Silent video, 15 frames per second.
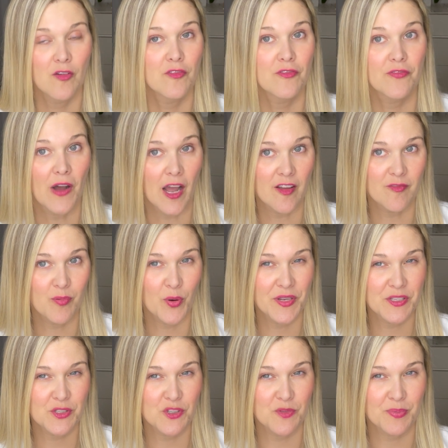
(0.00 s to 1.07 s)
five point
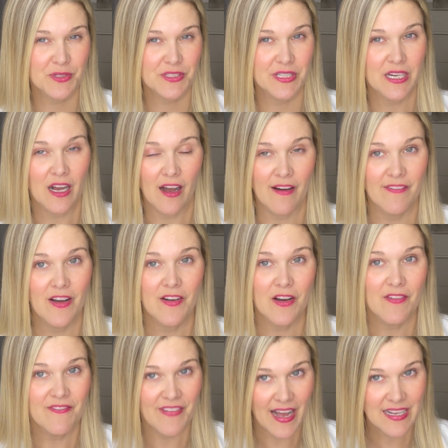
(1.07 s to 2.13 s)
two percent of
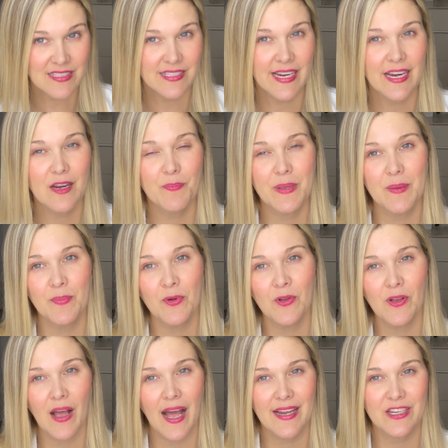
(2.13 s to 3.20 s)
vaccinated people
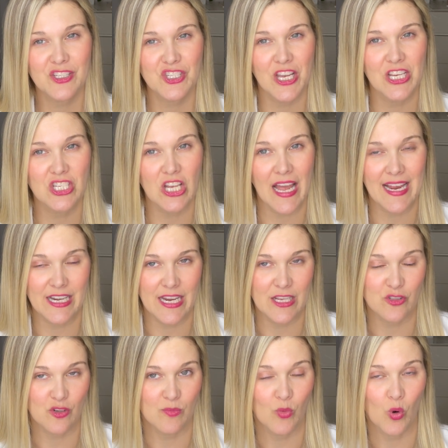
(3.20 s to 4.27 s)
had a change eight days
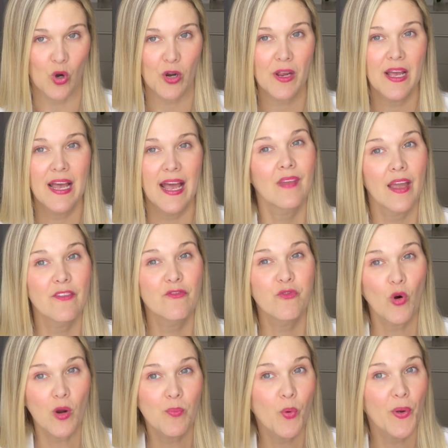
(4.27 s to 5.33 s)
or more, and
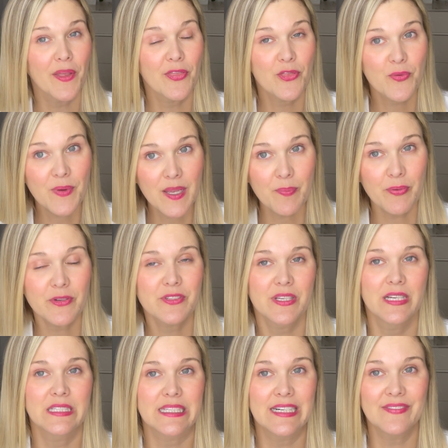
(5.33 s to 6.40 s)
four point three
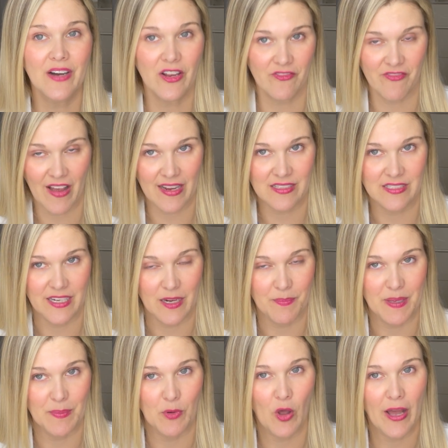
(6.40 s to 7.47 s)
percent of unvaccinated
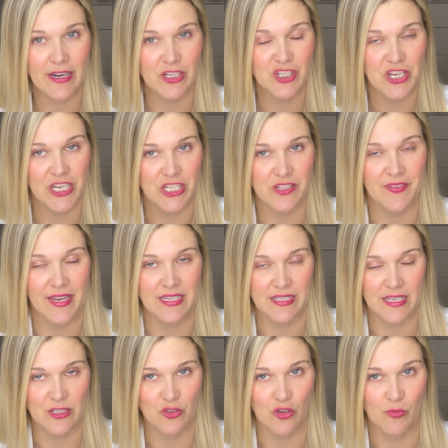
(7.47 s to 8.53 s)
people had a change of eight
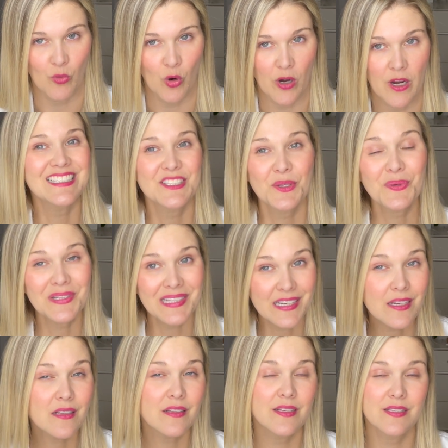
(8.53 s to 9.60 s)
days or more. So
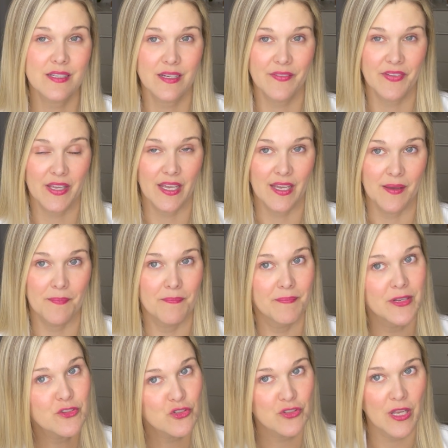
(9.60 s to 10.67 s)
clinically significant
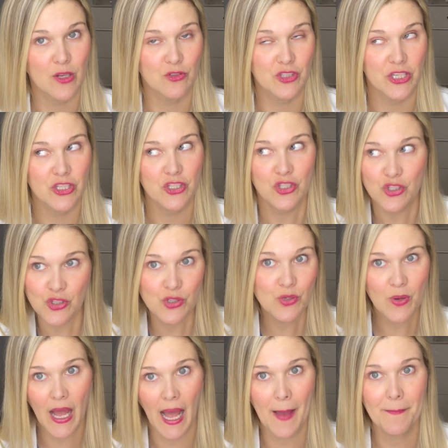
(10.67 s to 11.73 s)
menstrual cycle changes do
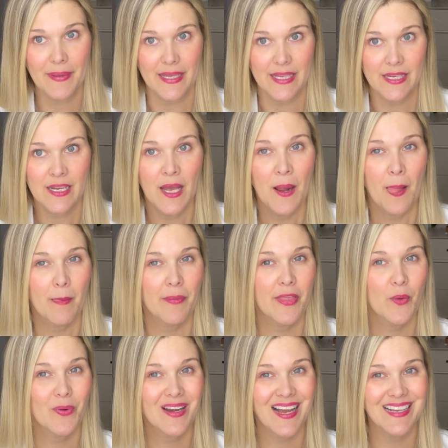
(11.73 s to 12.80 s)
happen, but they
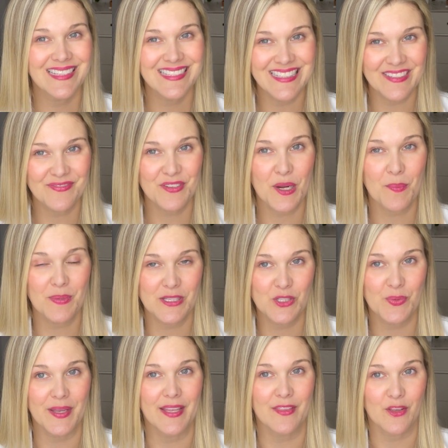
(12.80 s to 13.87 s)
were not different
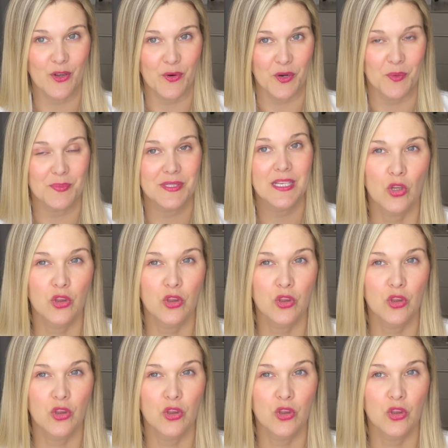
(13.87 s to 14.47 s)
between the groups.